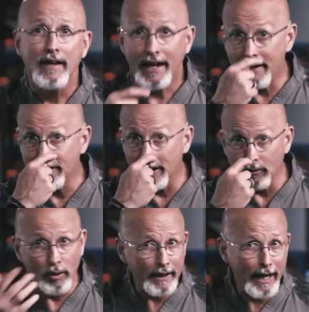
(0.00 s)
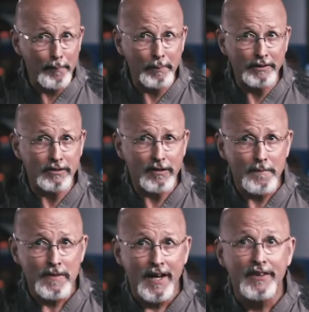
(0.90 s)
And then what happens?
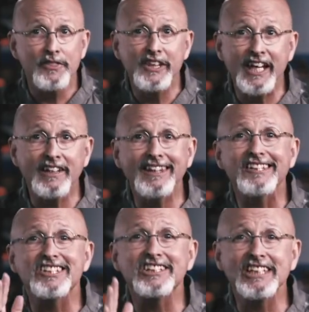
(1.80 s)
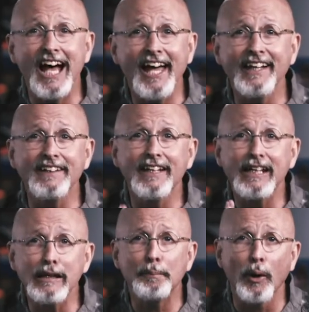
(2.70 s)
Then the sign that
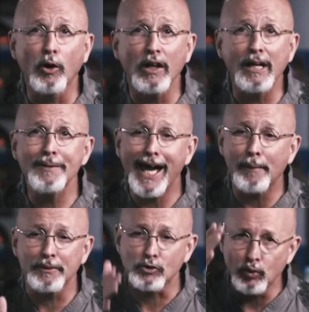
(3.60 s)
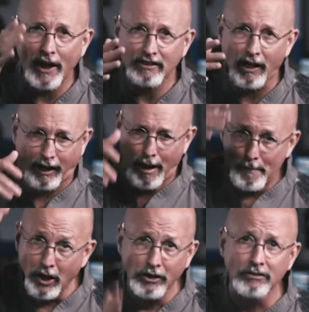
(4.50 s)
he proclaimed happens right there.
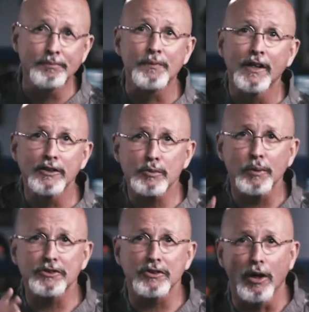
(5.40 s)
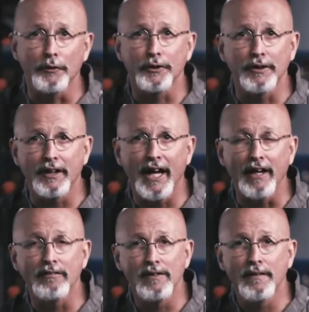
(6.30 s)
Kaboom! Splits the altar in half.
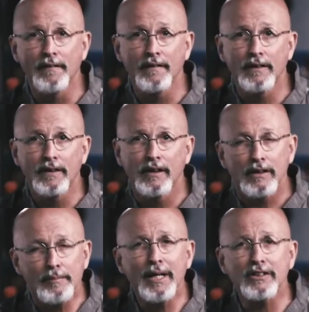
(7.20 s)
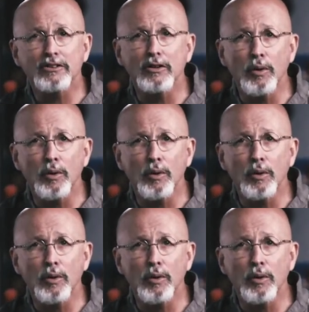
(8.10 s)
Let me ask you a